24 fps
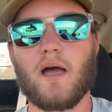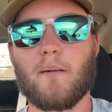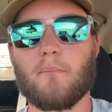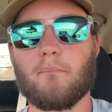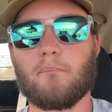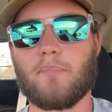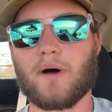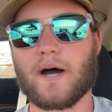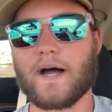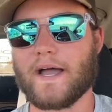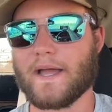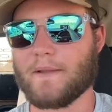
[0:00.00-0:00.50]

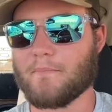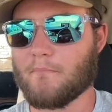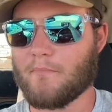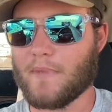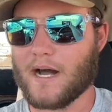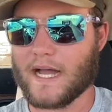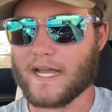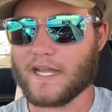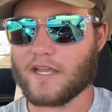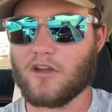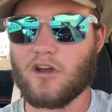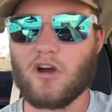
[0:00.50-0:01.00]
But
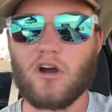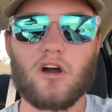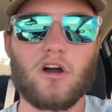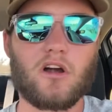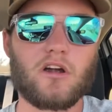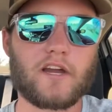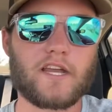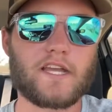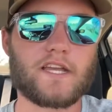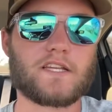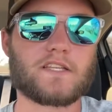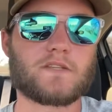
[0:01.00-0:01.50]
my car
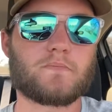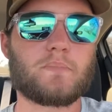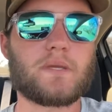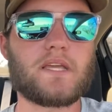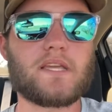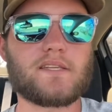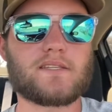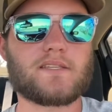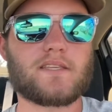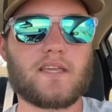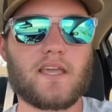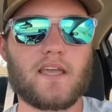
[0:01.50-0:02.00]
is
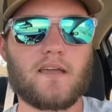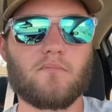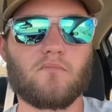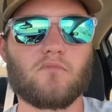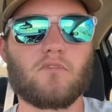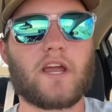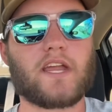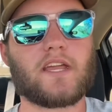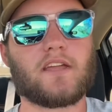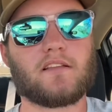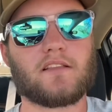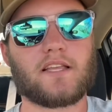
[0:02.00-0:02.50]
PCM
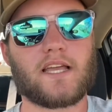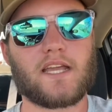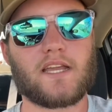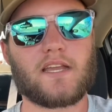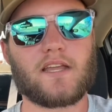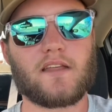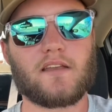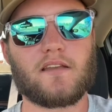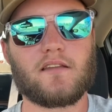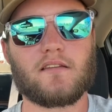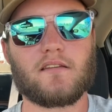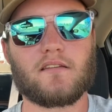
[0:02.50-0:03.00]

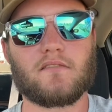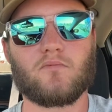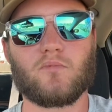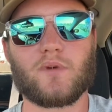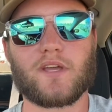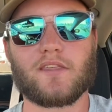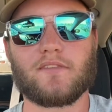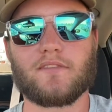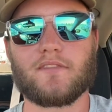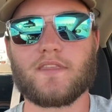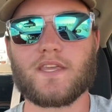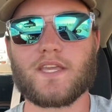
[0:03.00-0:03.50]
regulated
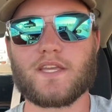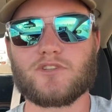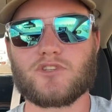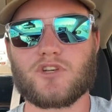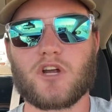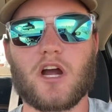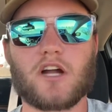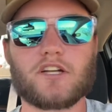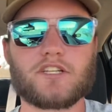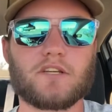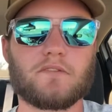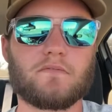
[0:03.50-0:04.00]
with the
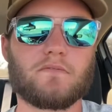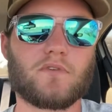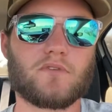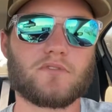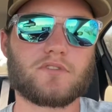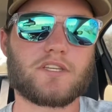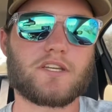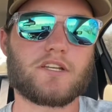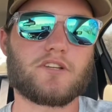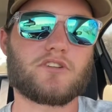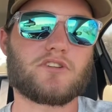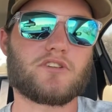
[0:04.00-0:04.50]
charging
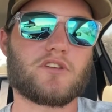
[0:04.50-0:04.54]
voltage,